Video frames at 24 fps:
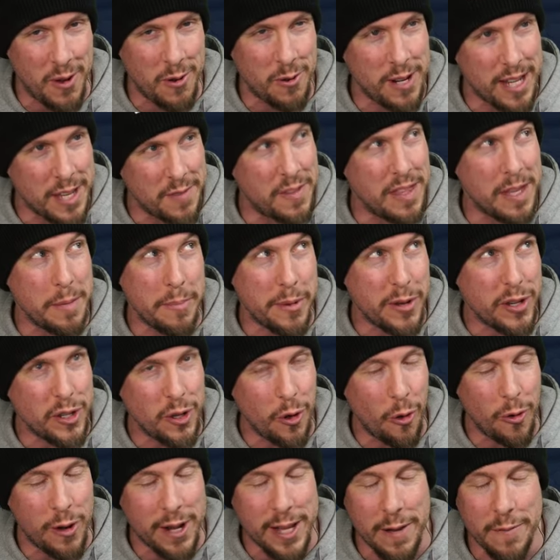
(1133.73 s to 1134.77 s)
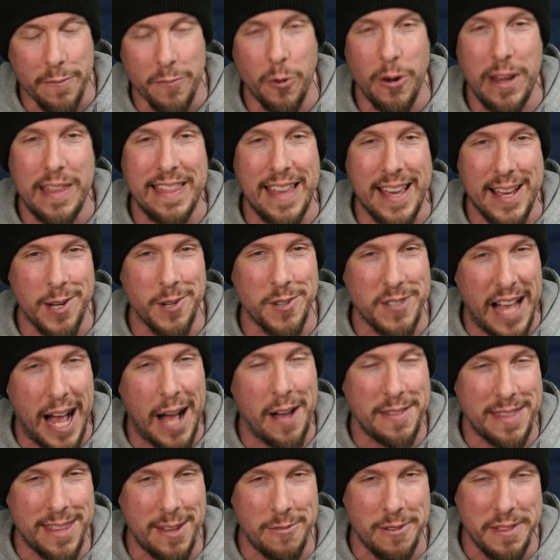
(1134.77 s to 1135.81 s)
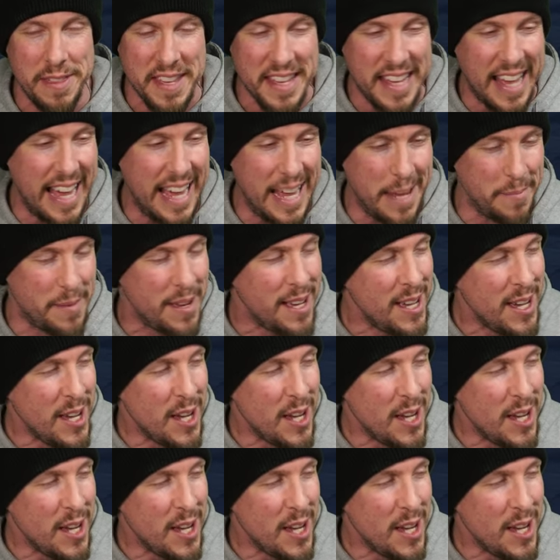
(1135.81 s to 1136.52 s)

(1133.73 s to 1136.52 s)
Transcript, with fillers: or even the majority of Void Legos out there in the game.